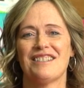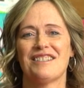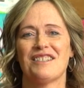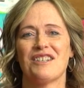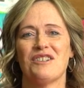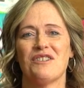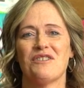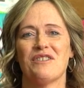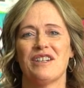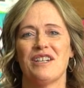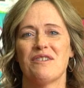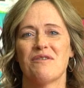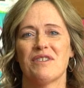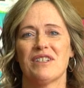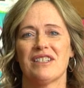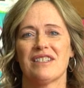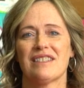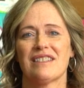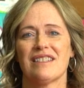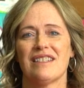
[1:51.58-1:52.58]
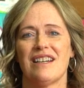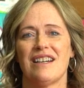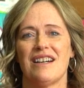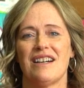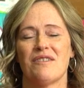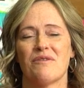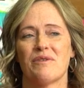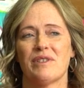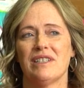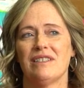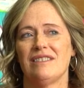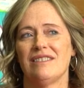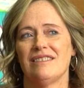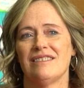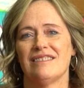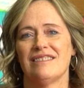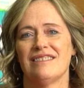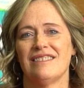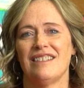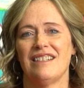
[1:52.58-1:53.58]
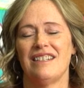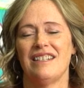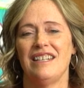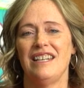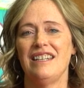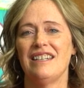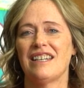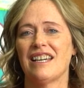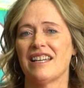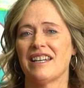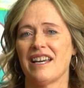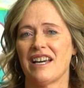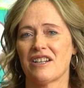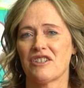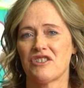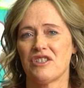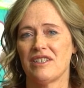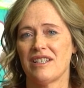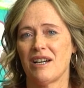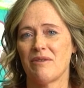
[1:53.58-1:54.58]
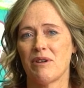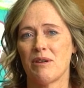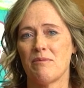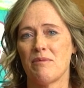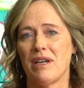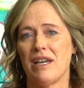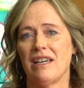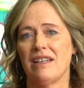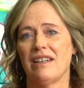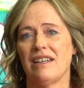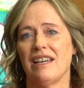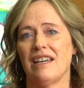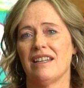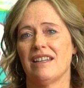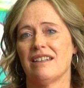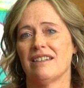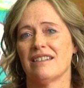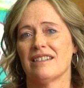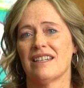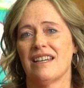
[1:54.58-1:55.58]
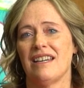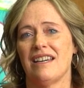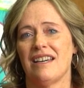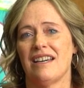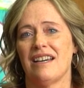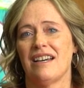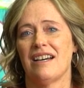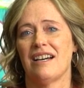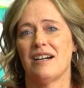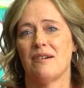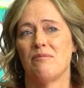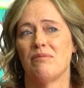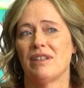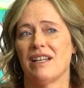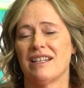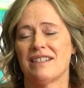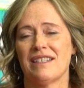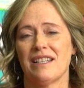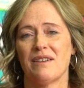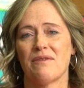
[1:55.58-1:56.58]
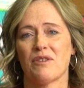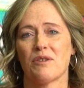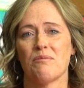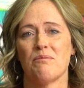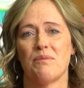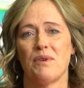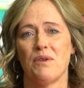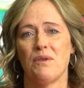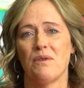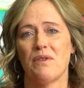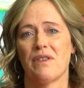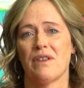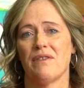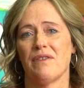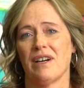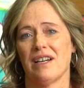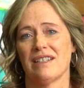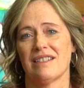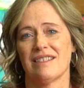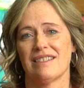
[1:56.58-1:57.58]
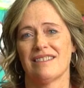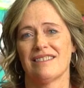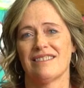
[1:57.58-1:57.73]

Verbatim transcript: So it was a real neat connection that we made and a blessing for both of us.